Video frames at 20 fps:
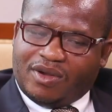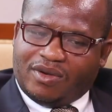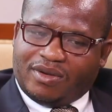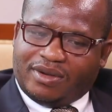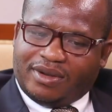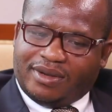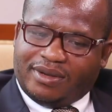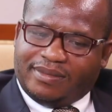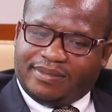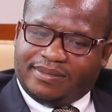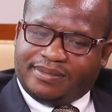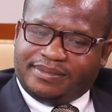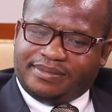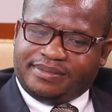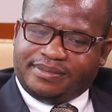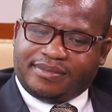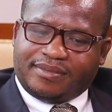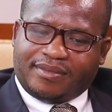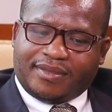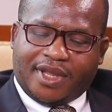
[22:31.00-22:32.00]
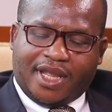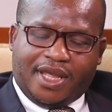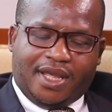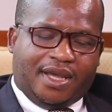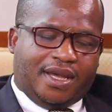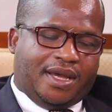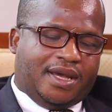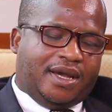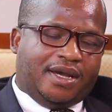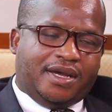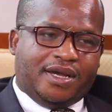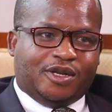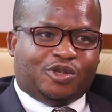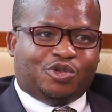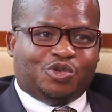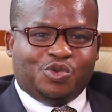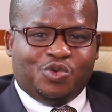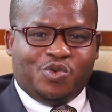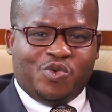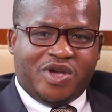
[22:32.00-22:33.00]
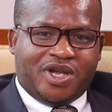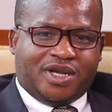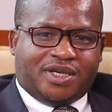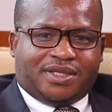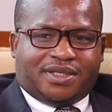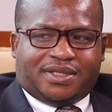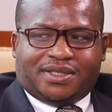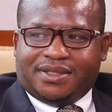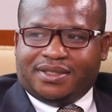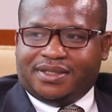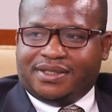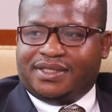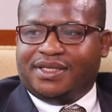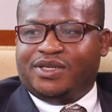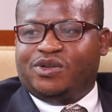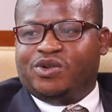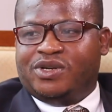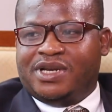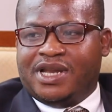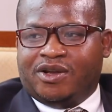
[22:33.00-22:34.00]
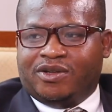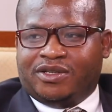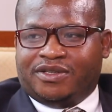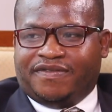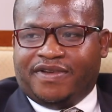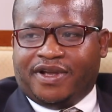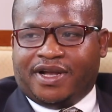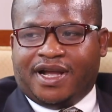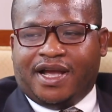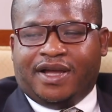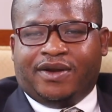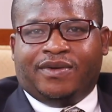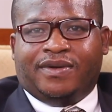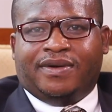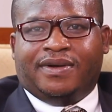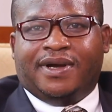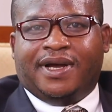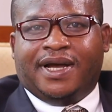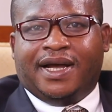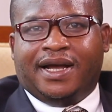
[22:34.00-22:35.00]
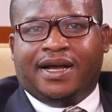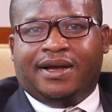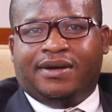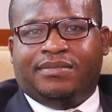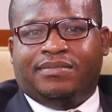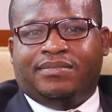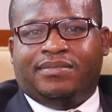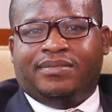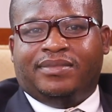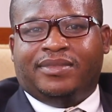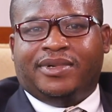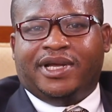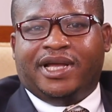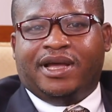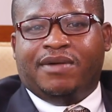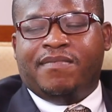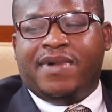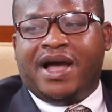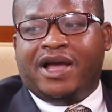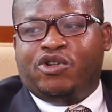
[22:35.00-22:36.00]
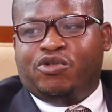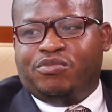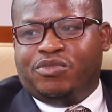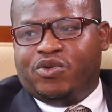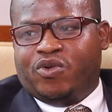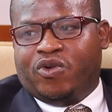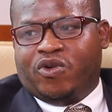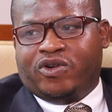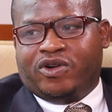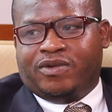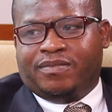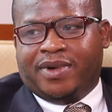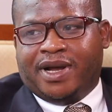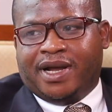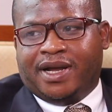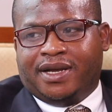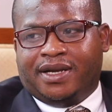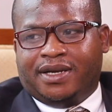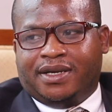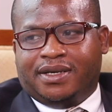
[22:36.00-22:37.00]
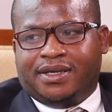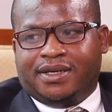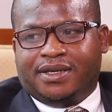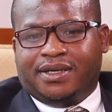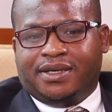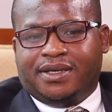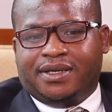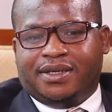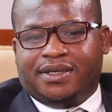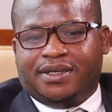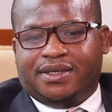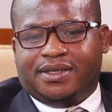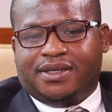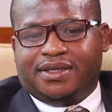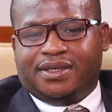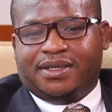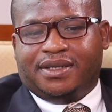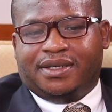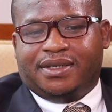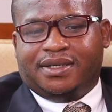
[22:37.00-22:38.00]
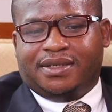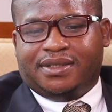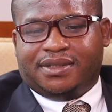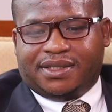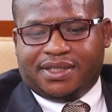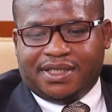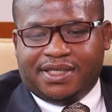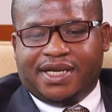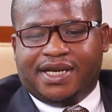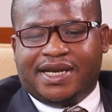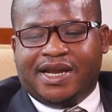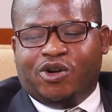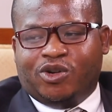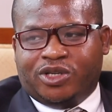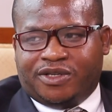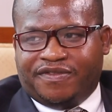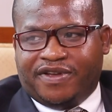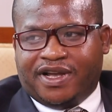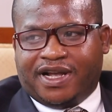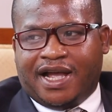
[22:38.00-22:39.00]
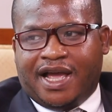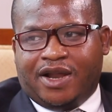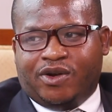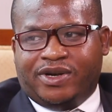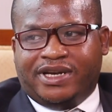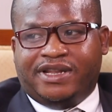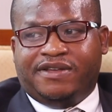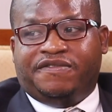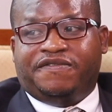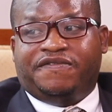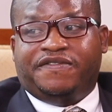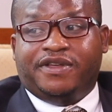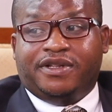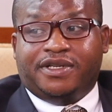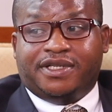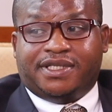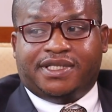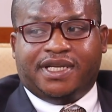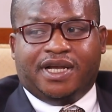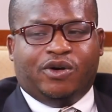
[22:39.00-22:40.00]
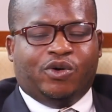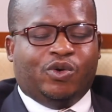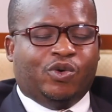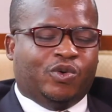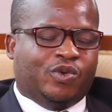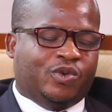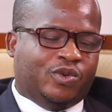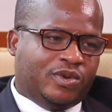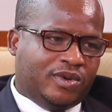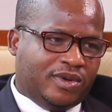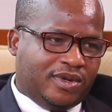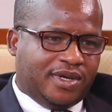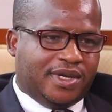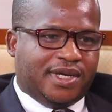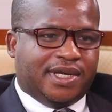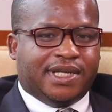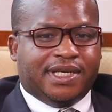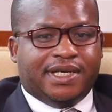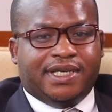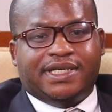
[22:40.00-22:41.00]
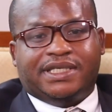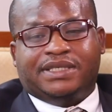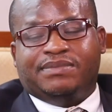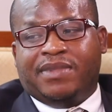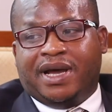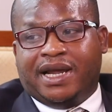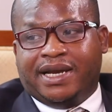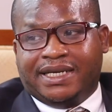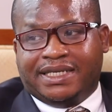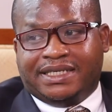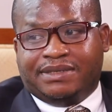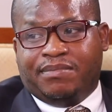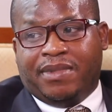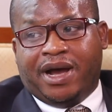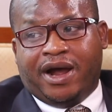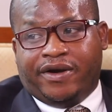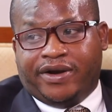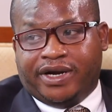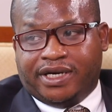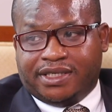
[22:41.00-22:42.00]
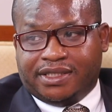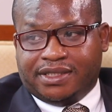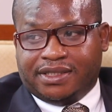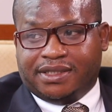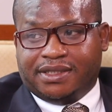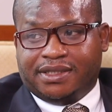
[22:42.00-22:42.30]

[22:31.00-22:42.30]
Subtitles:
Okay. Two ways see do now is fair cano. A man be one ma see the now is fair cano. They feel say oh this man is married.